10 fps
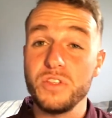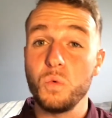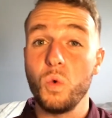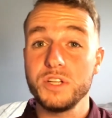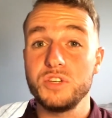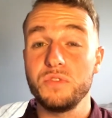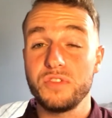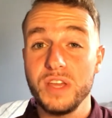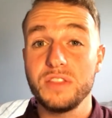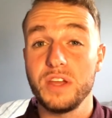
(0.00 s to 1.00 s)
than what you
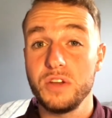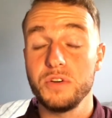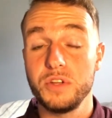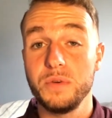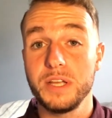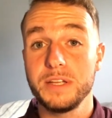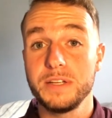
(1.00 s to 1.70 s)
think that you're doing.